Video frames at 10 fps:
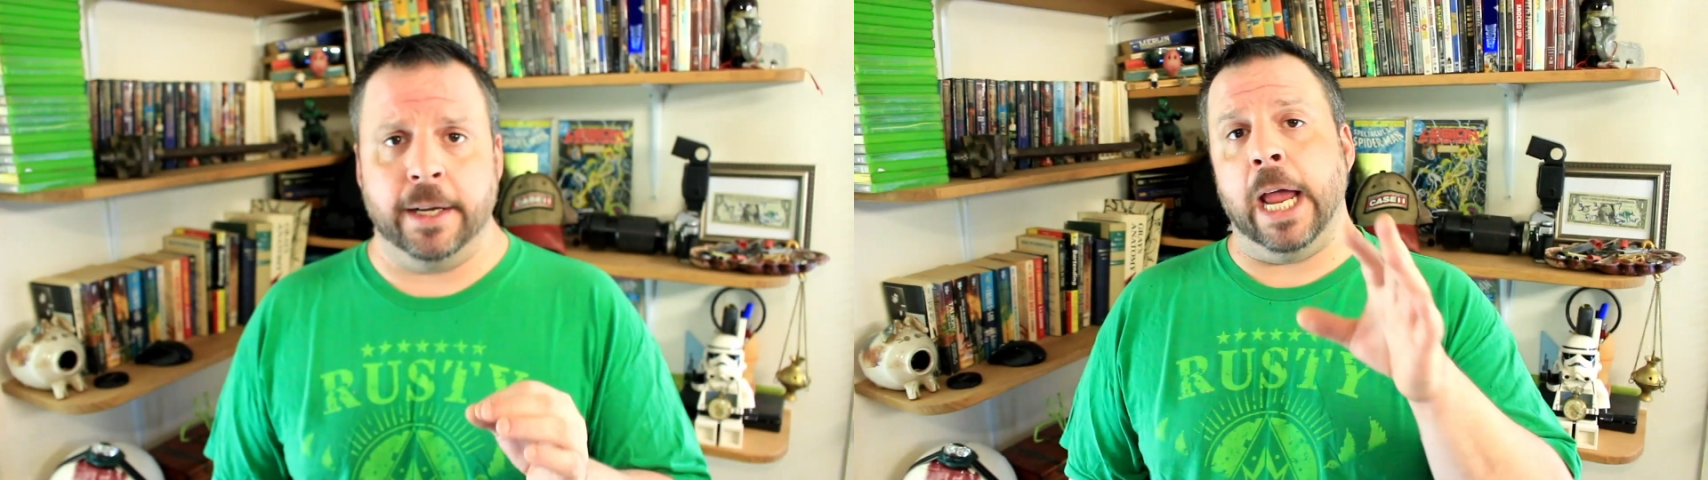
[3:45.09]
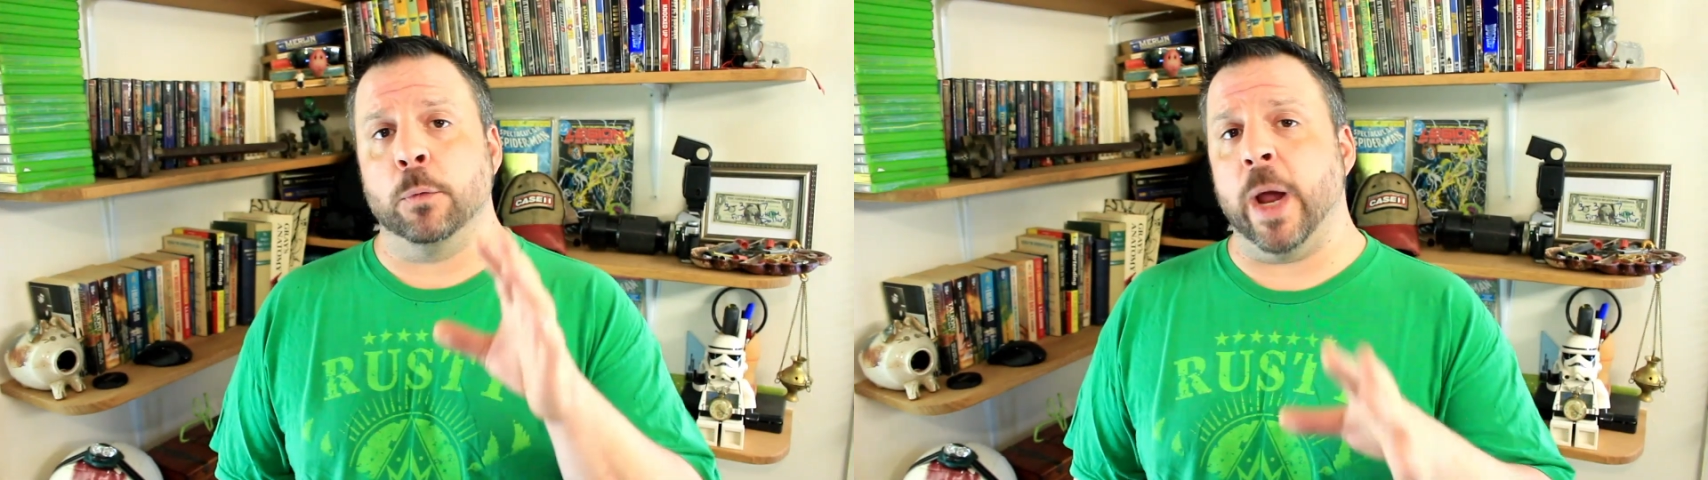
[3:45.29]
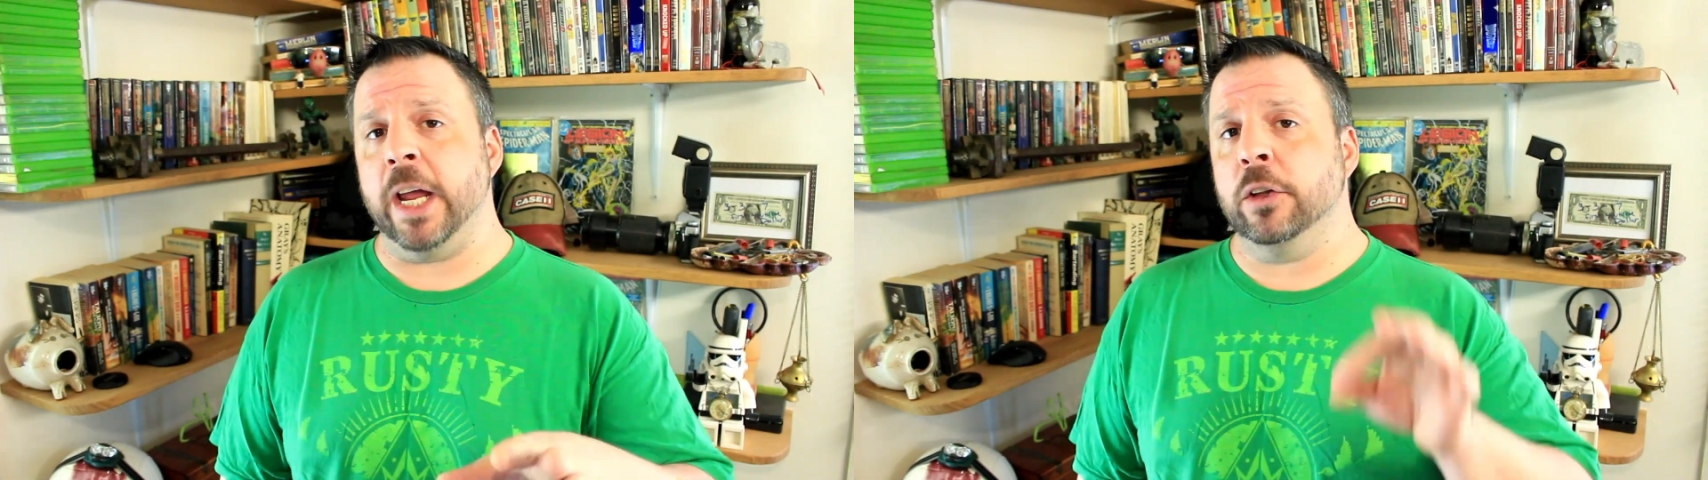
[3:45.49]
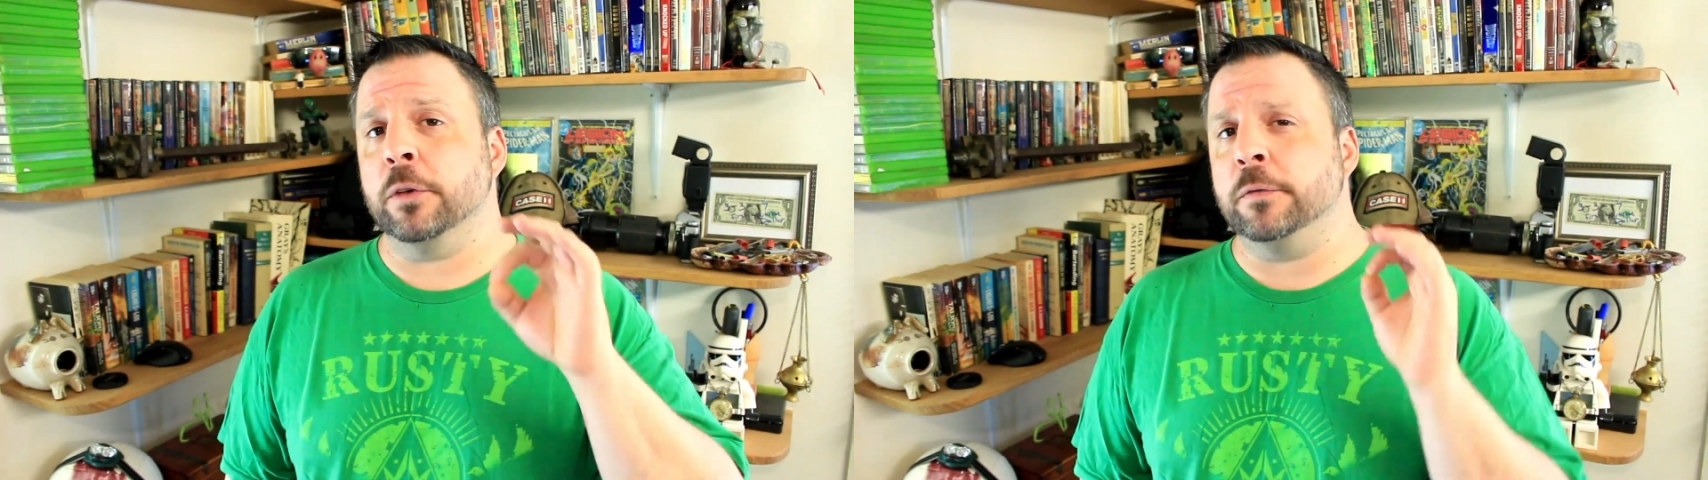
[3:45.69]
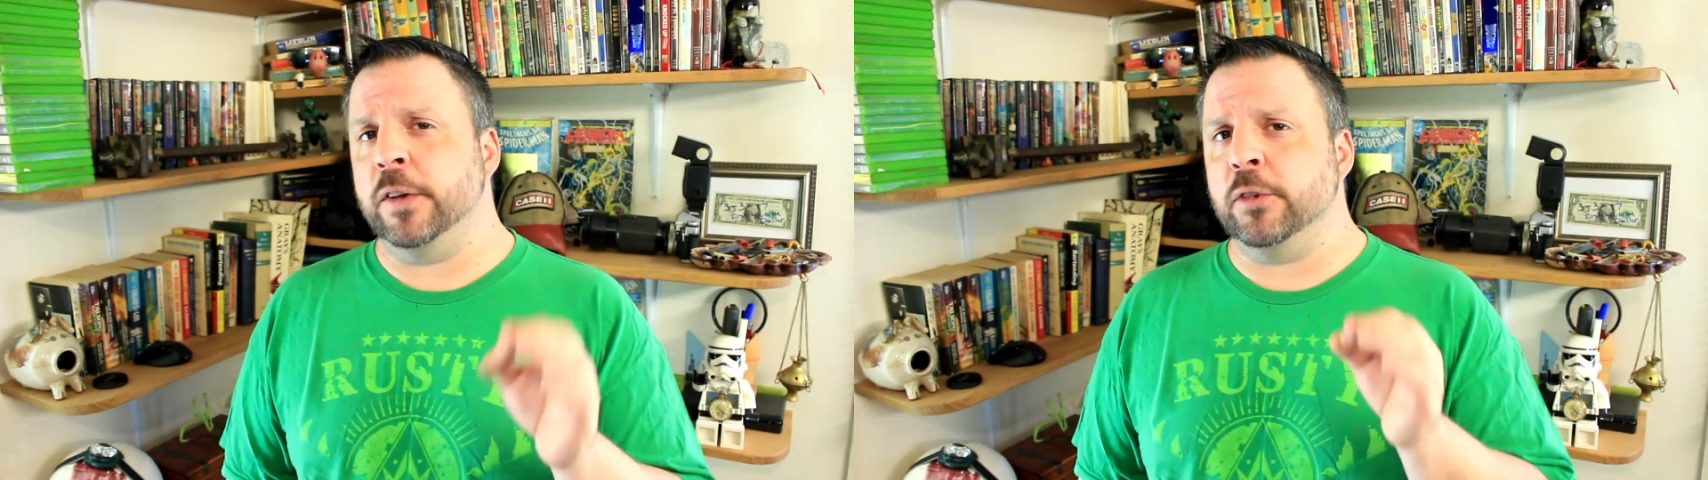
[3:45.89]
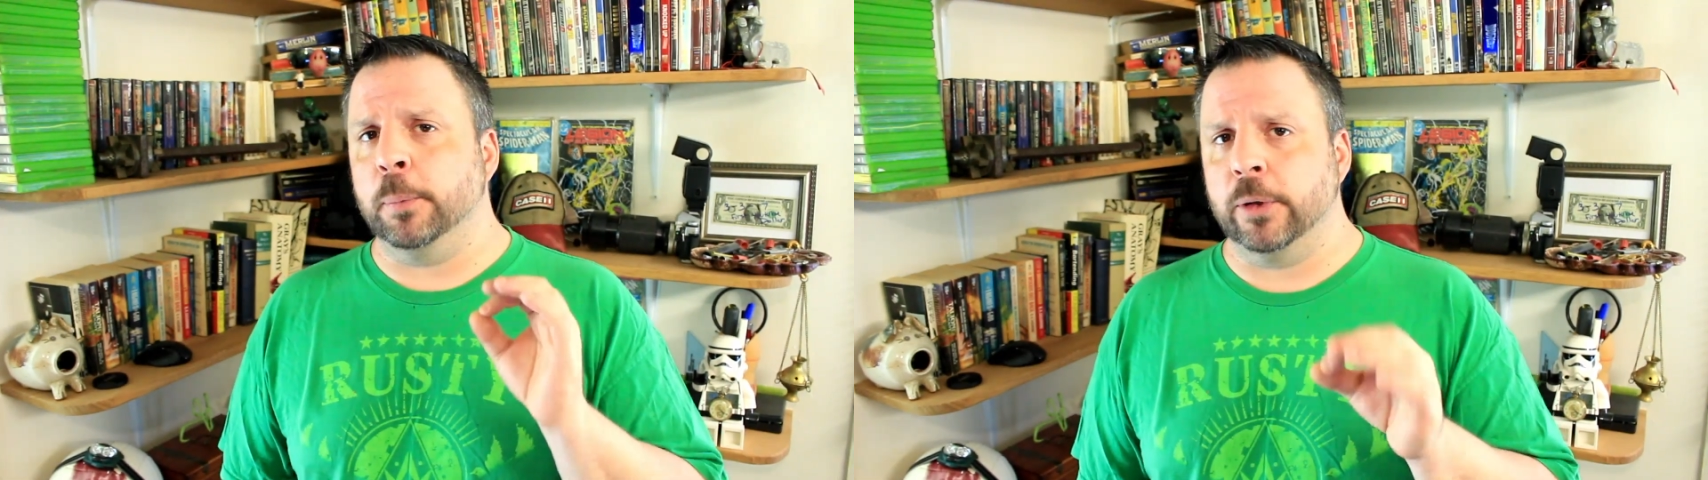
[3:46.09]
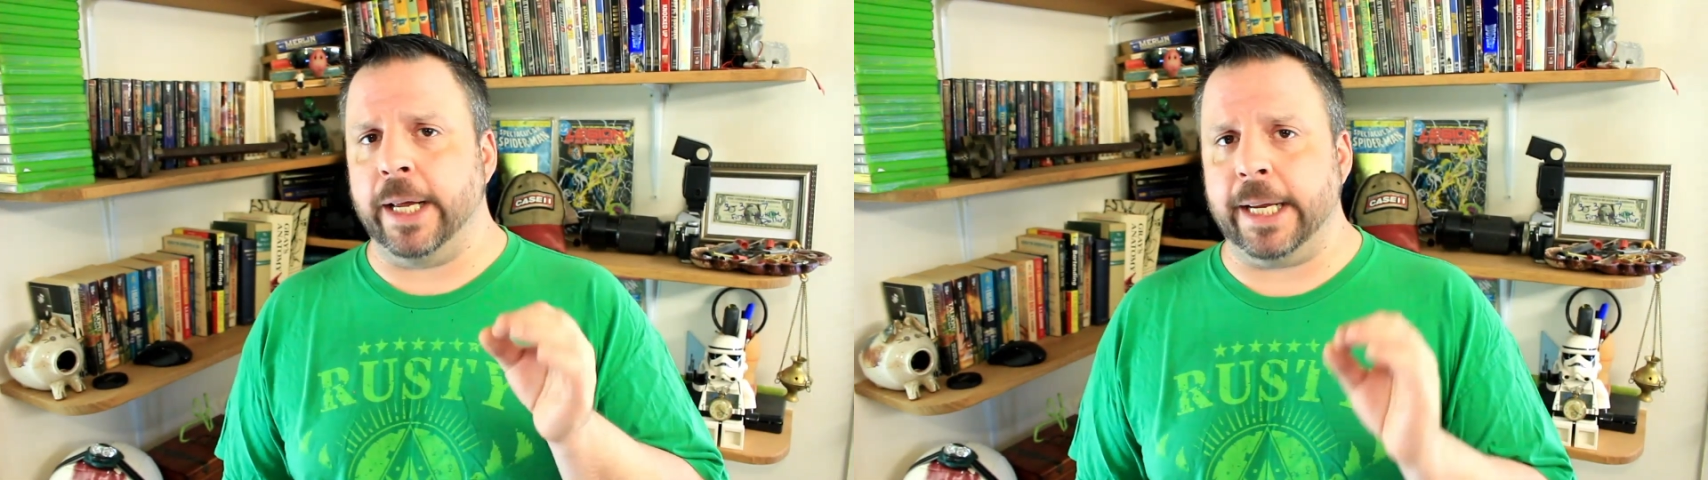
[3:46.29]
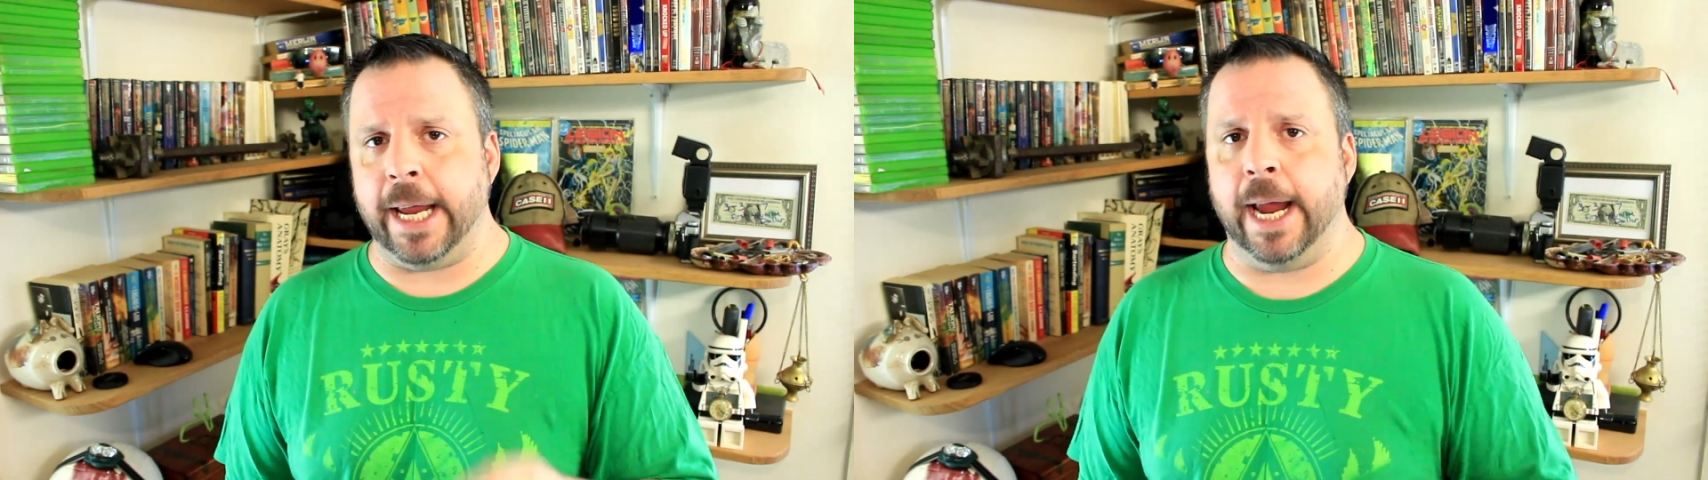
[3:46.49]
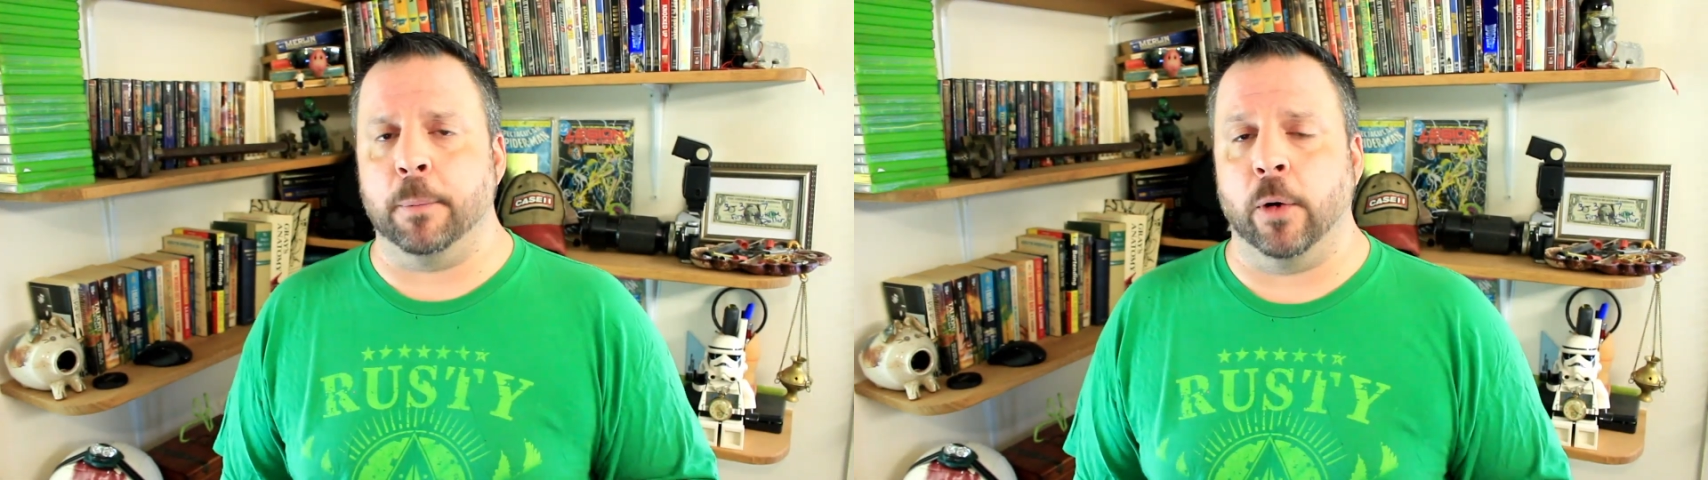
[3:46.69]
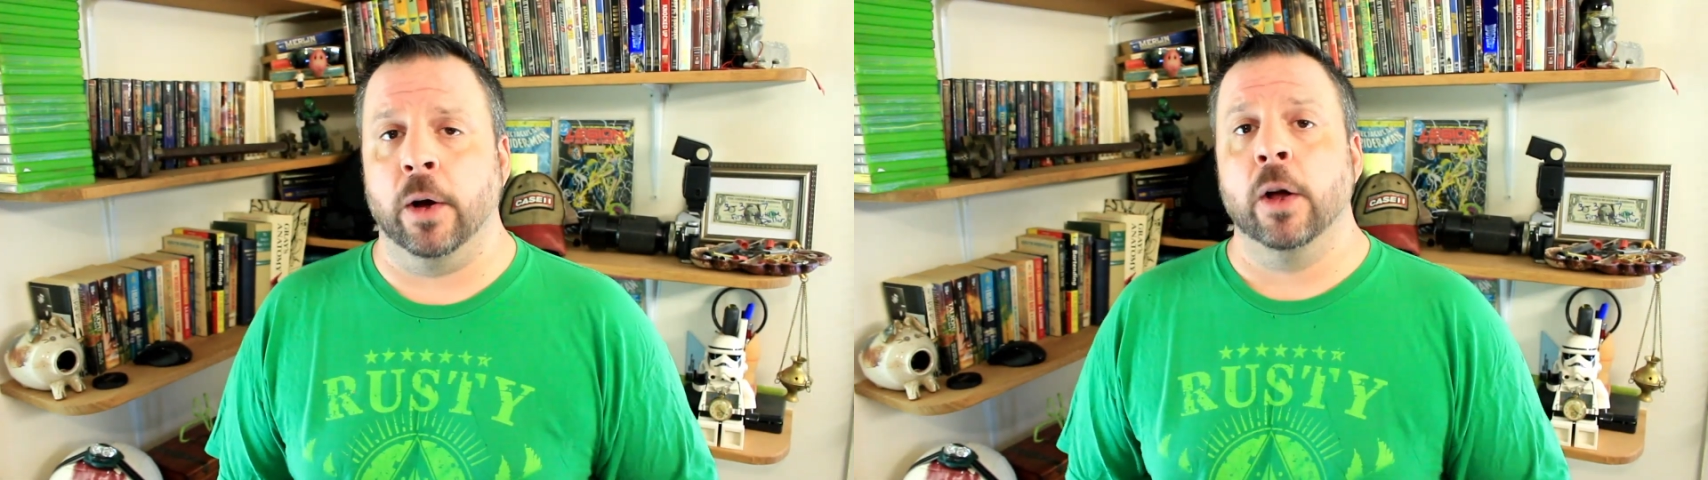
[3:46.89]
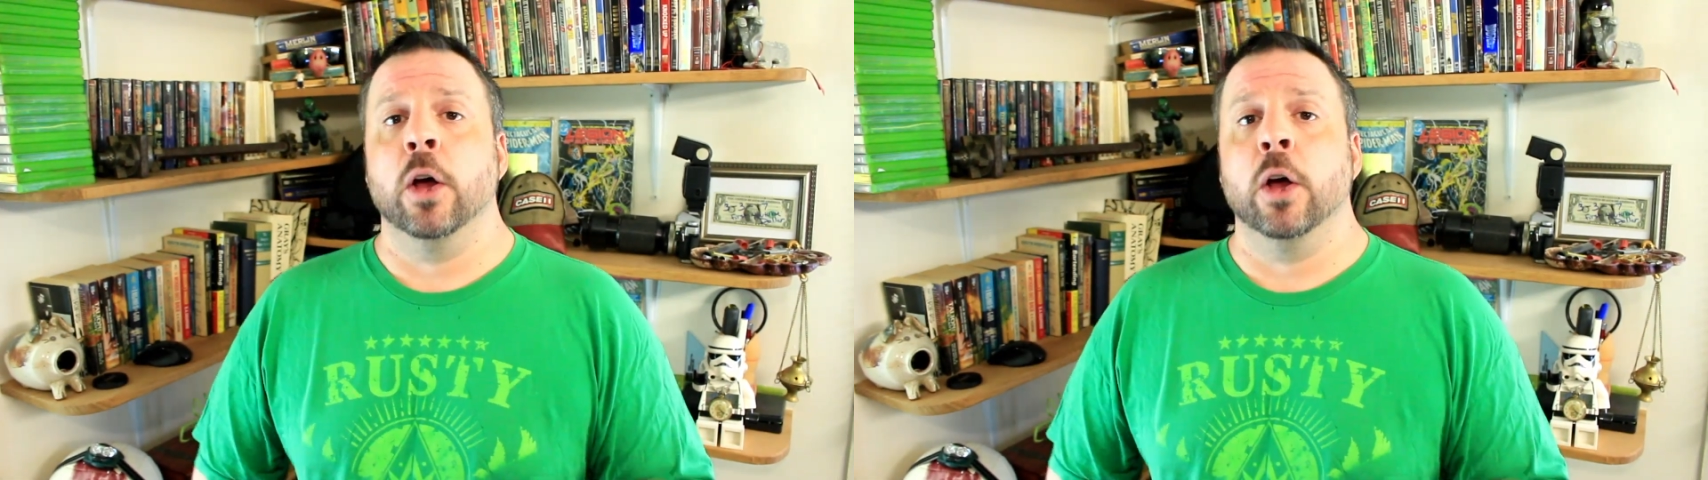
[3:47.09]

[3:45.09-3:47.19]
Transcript: a regular visible light camera.